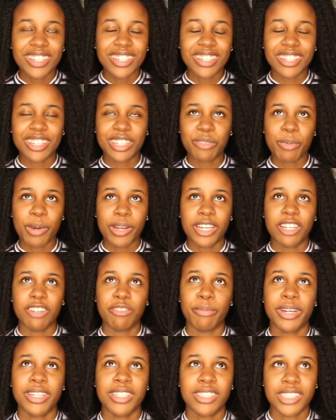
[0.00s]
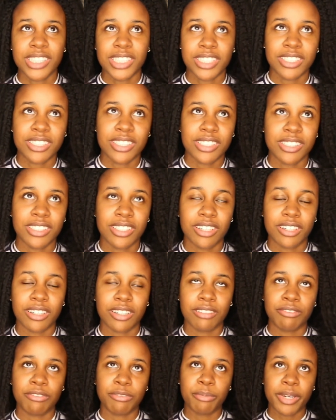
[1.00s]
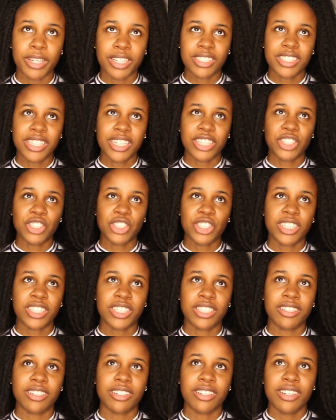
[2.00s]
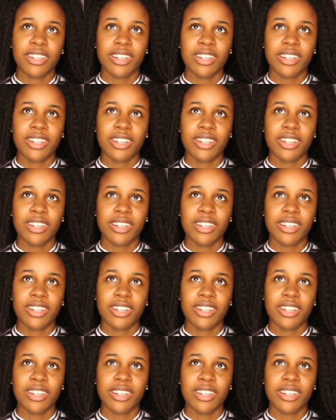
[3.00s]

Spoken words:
in many of my sits of meditation.